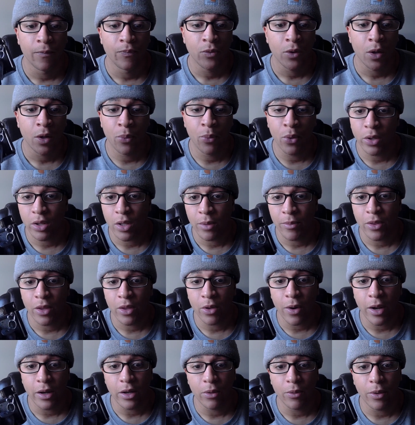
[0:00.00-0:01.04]
point them in the
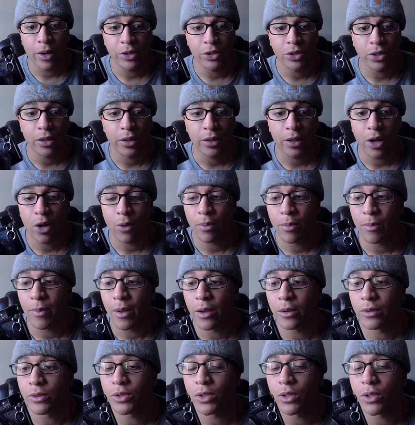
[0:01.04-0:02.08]
right direction and help them
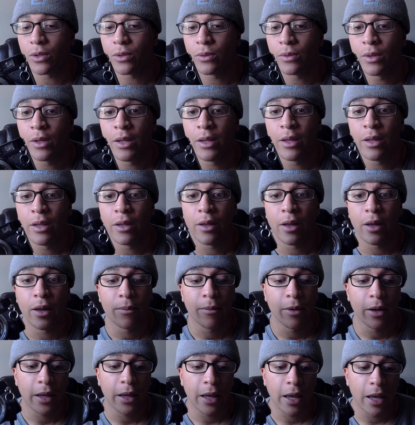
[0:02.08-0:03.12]
out. So
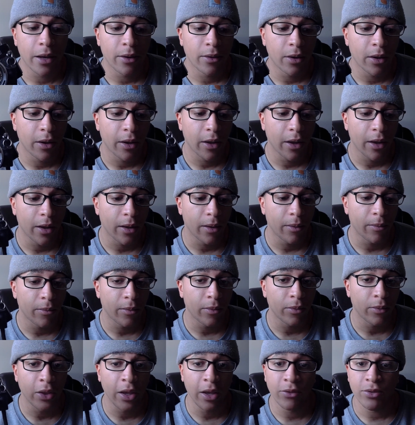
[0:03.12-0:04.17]
again,
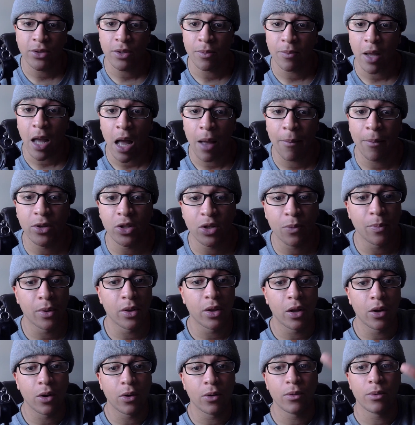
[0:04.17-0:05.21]
leave some comments
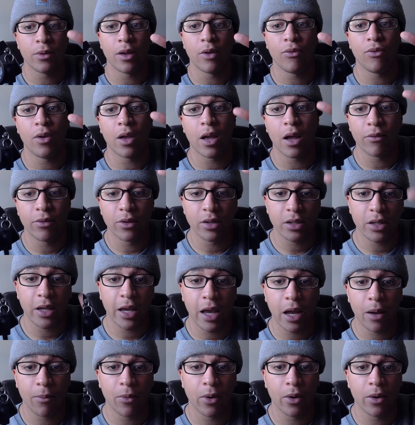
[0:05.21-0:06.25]
below if you have this
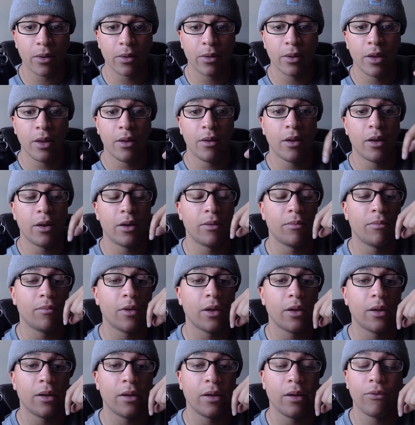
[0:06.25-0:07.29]
camera and
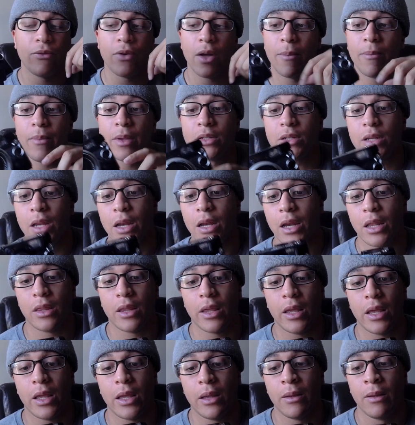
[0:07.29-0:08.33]
if I missed
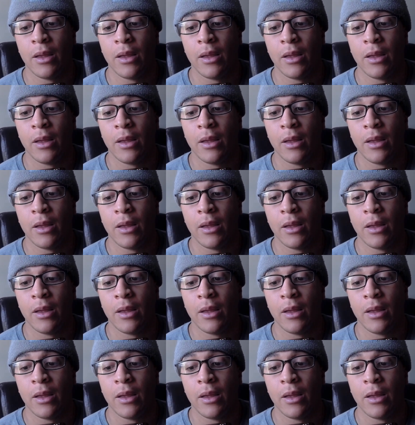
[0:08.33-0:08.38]
anything